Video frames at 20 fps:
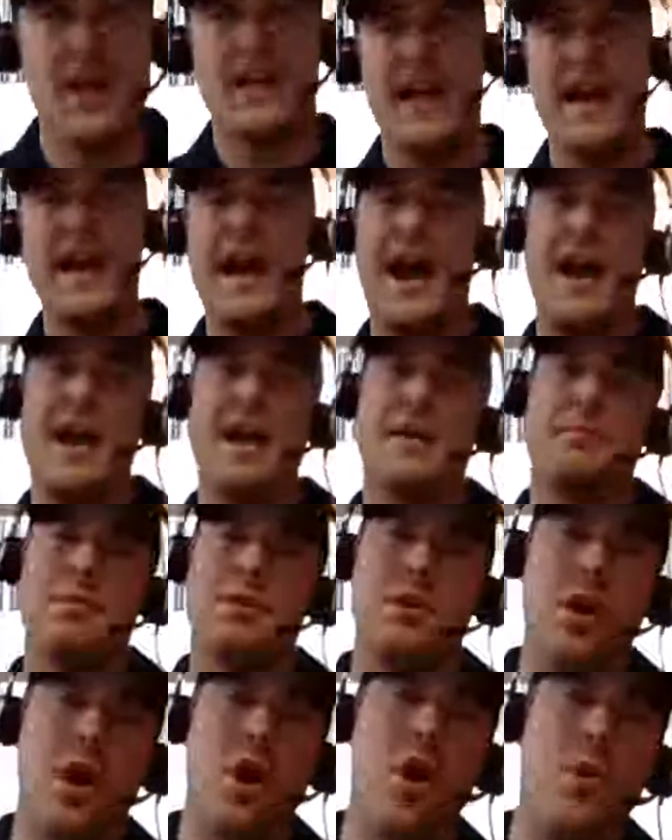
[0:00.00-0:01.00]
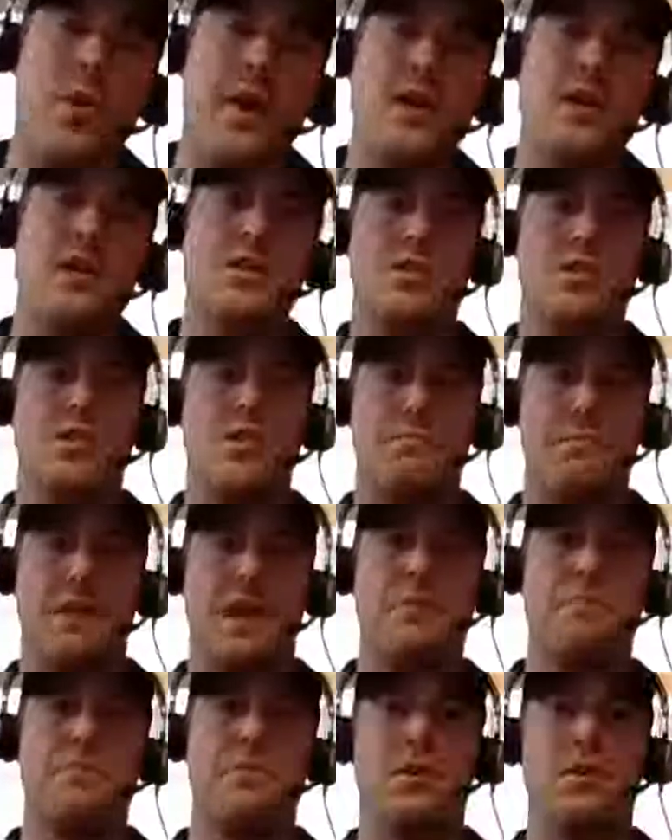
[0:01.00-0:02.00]
Okay, I am going to the
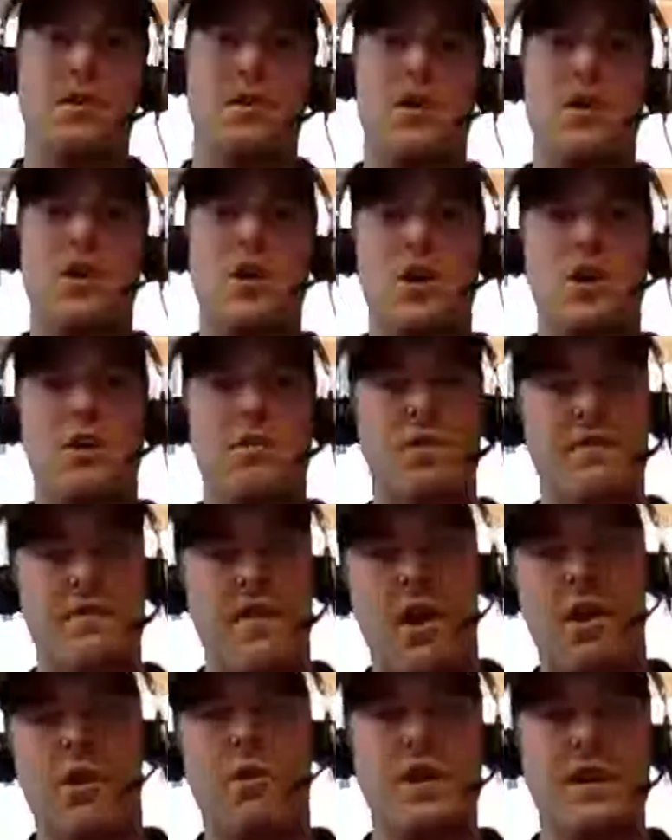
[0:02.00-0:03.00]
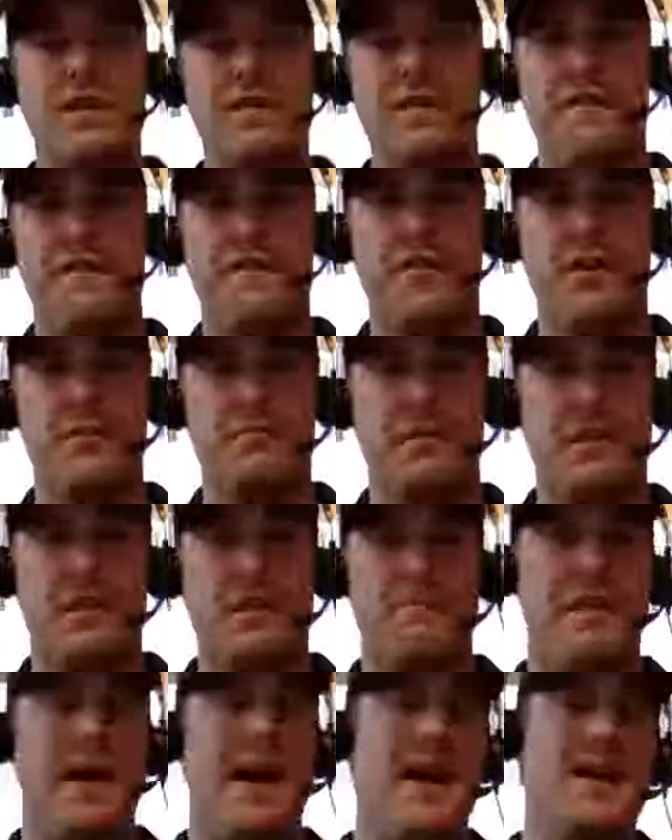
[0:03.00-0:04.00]
people who have already referred me in
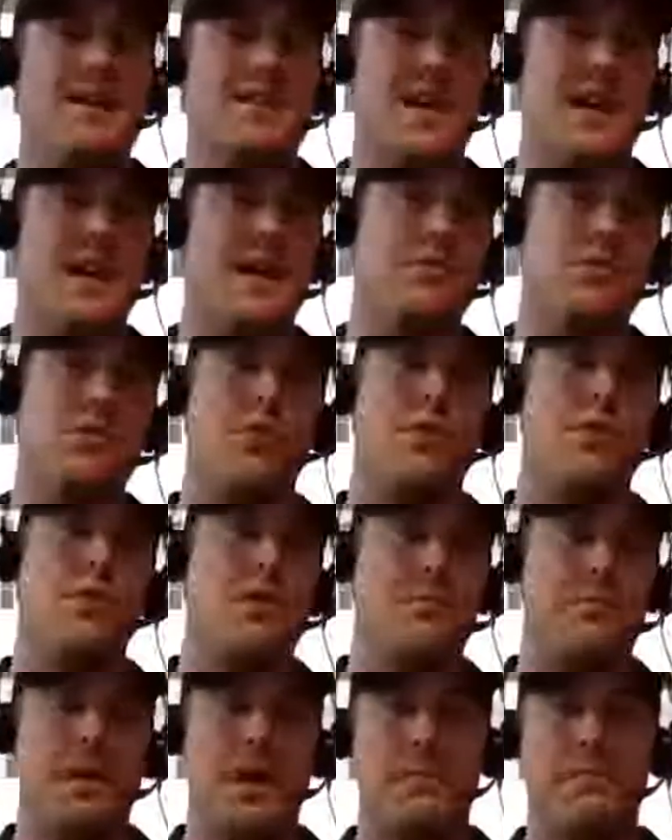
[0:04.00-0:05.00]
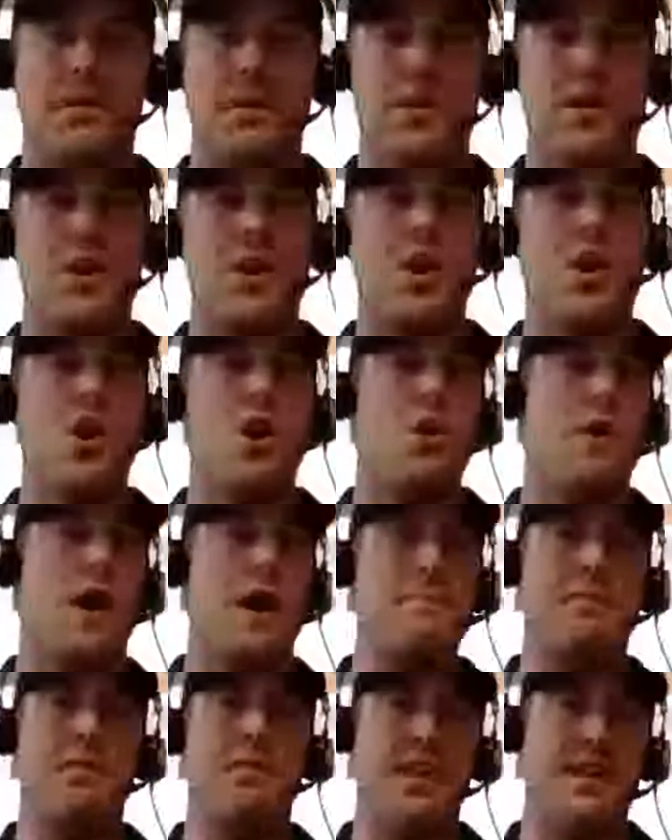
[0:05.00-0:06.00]
the past. I'm going to the people who
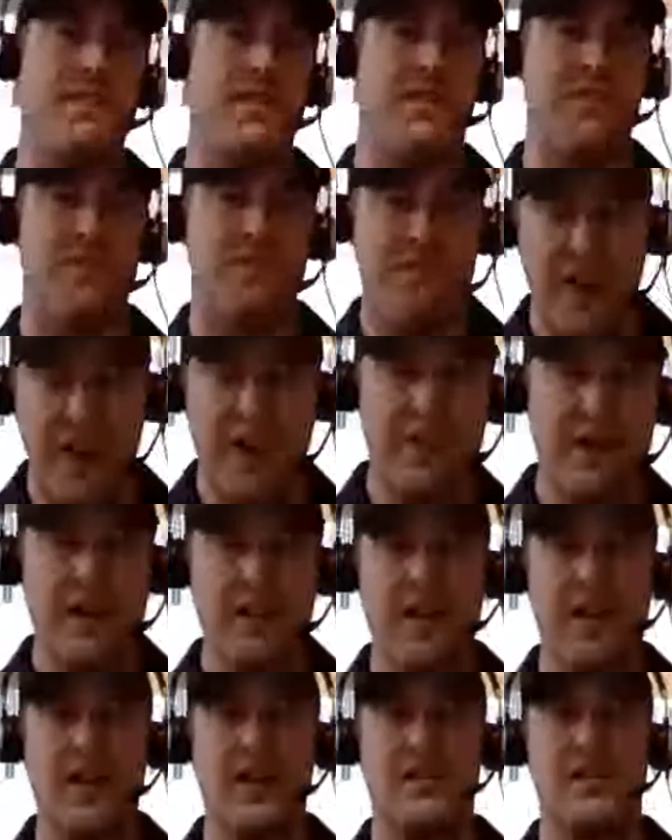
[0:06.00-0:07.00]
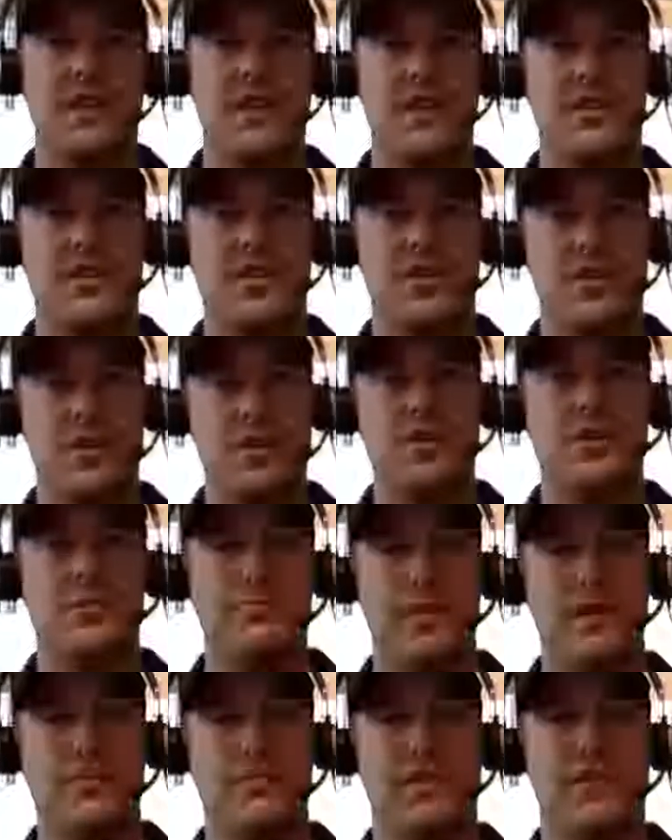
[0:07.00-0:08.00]
I believe are very likely to
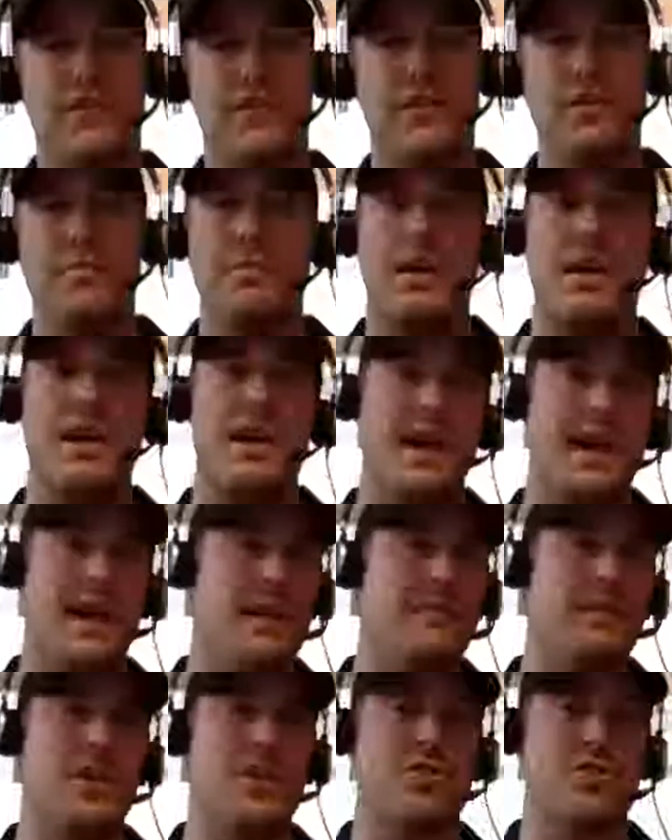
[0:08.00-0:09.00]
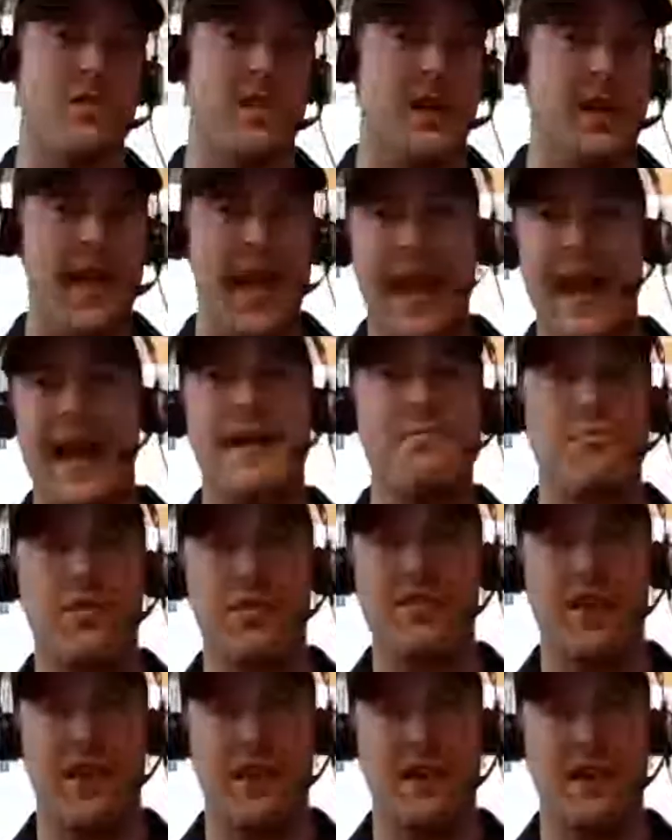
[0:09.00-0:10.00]
use me and refer me, and I'm going to try and add
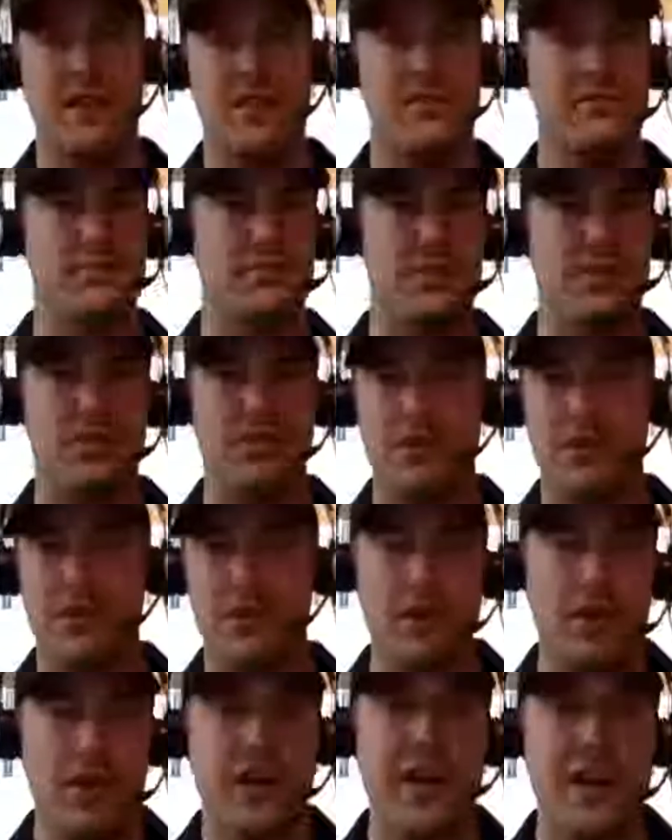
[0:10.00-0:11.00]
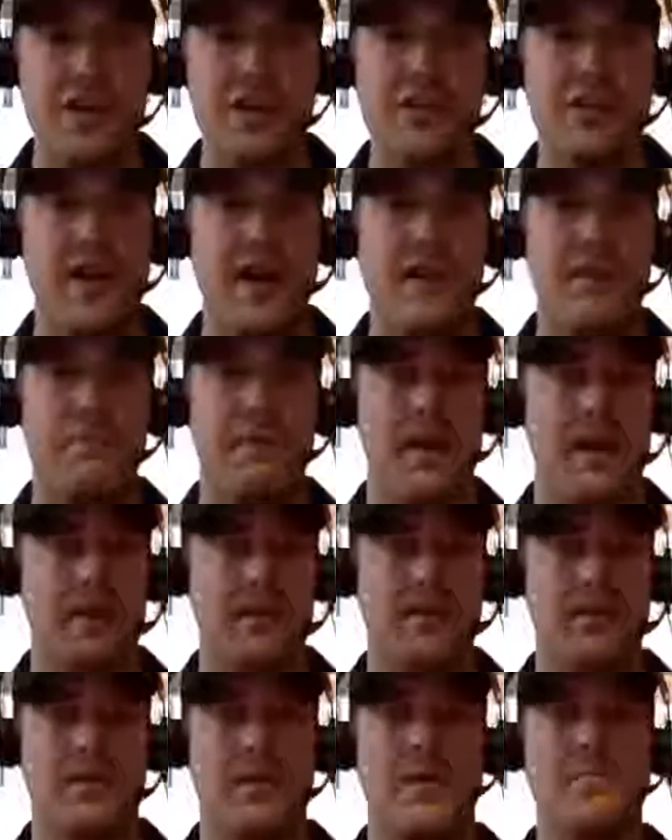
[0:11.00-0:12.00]
more value to them. So look in your
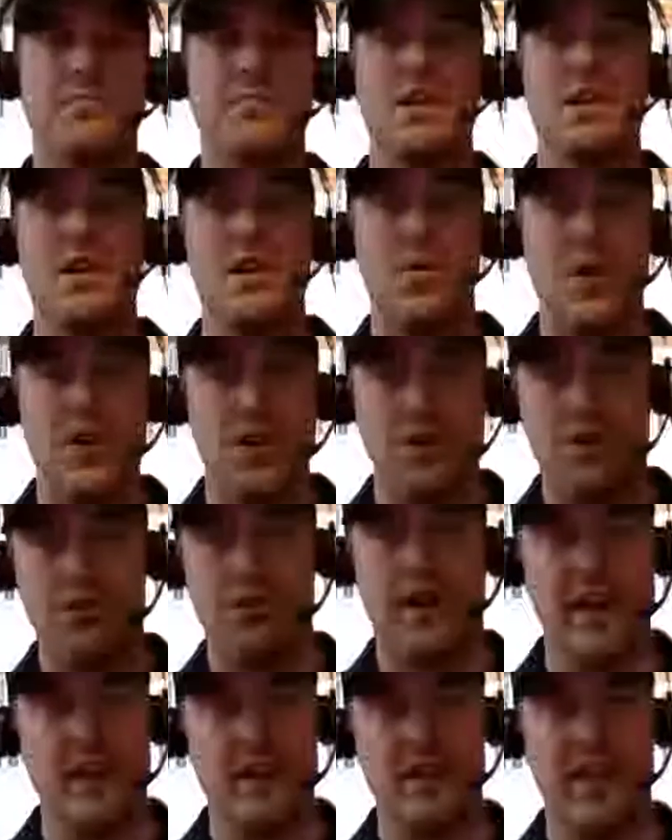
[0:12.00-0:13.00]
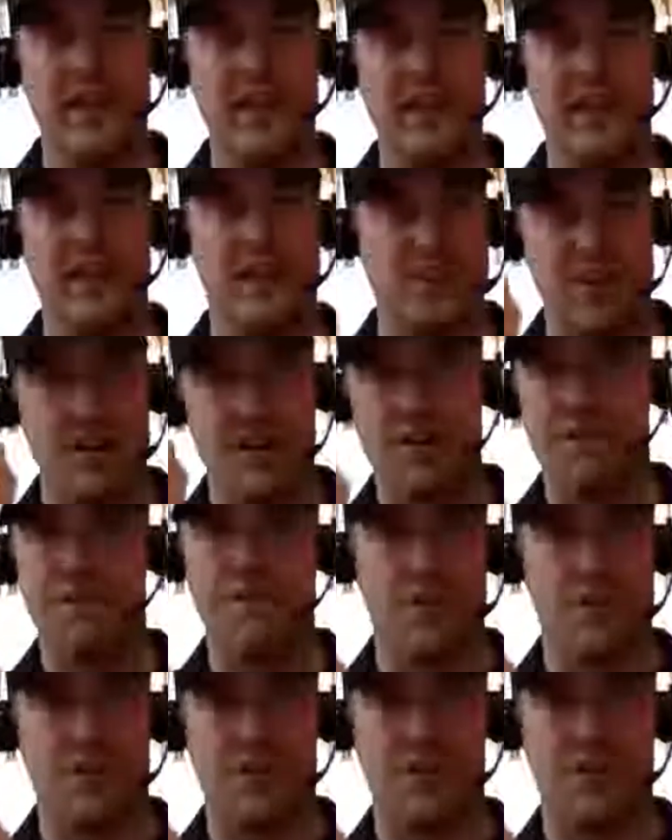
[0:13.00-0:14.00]
database when you create your lead list
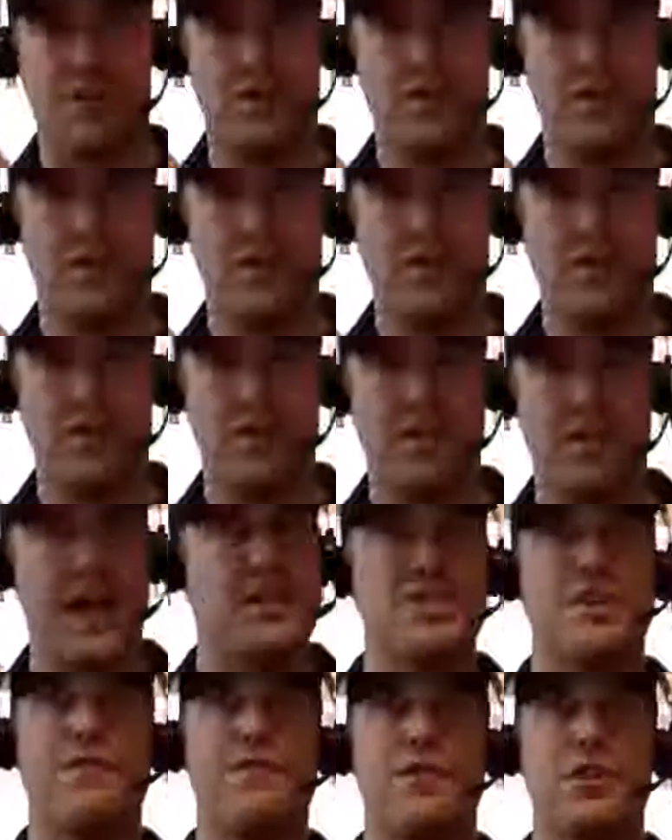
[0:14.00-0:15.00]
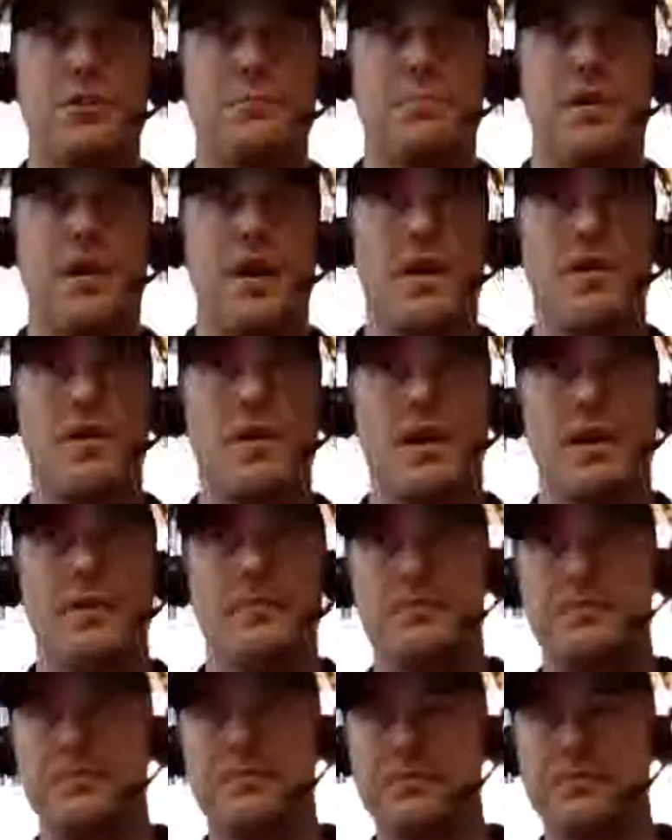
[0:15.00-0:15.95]
first. That's your first priority.